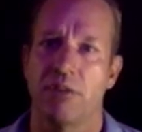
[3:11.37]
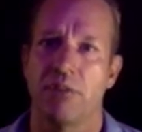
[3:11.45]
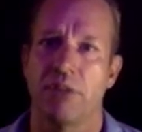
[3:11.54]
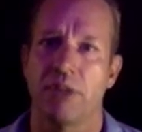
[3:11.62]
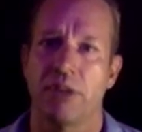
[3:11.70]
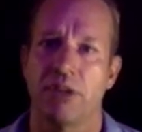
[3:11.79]

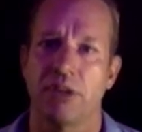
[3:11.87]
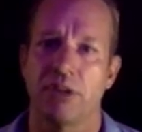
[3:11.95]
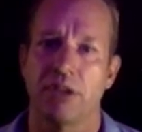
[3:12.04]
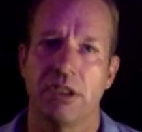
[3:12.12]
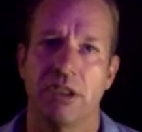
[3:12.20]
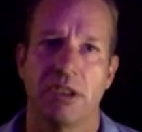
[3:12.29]
bundle
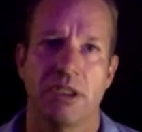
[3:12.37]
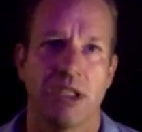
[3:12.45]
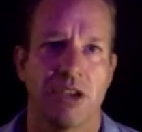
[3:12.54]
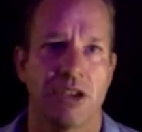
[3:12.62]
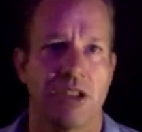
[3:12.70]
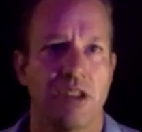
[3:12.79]

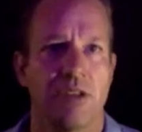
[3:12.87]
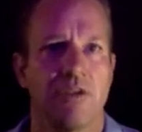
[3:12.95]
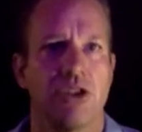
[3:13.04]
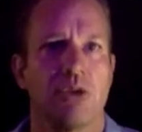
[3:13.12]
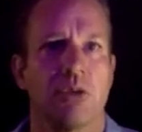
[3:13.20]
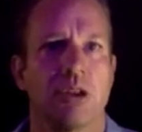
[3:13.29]
as an
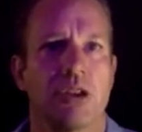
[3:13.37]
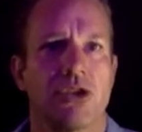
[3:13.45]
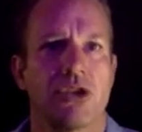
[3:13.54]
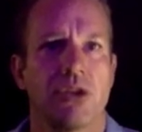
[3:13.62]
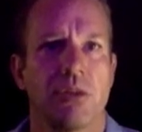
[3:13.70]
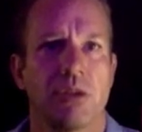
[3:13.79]
individual
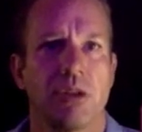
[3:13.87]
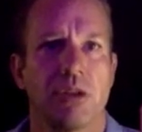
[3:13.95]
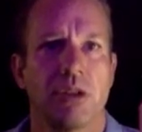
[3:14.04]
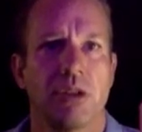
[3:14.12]
consumer.